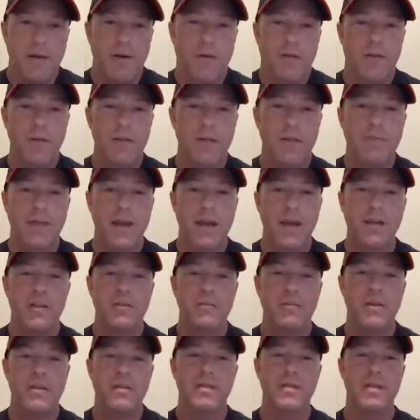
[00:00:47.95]
risk
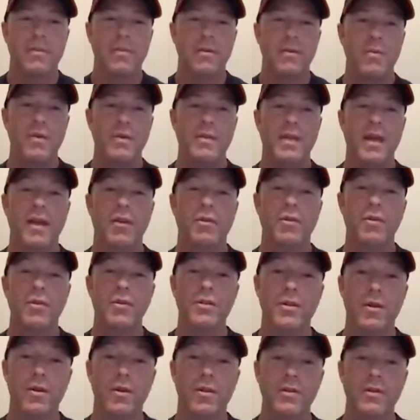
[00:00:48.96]
management is something we take real
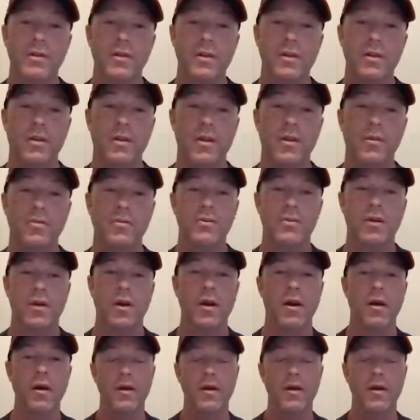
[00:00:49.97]
seriously in the Coast Guard.